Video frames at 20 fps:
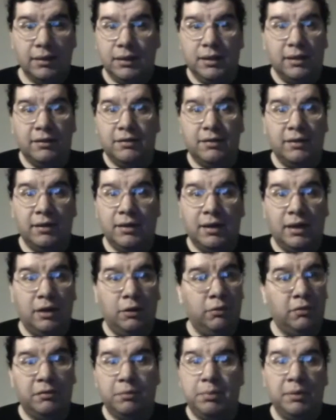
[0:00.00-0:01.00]
Yes, I, I
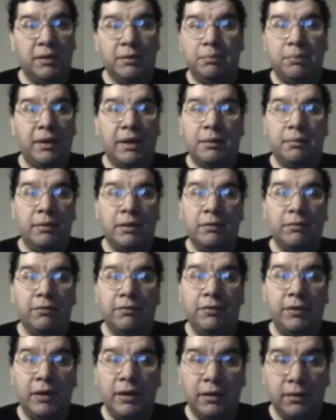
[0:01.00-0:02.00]
always been a Batman
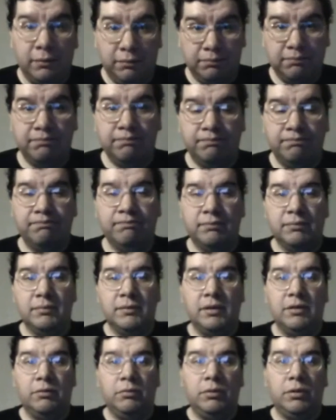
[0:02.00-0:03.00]
fan
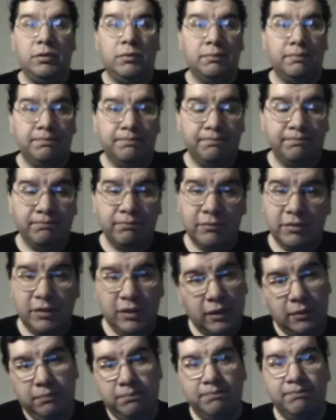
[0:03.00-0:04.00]
as well.
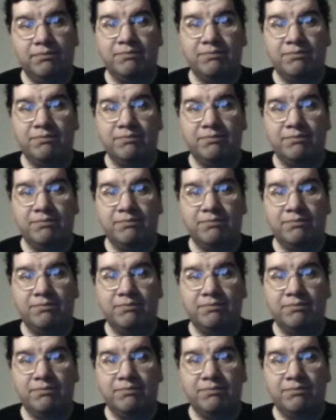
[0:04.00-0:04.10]
See?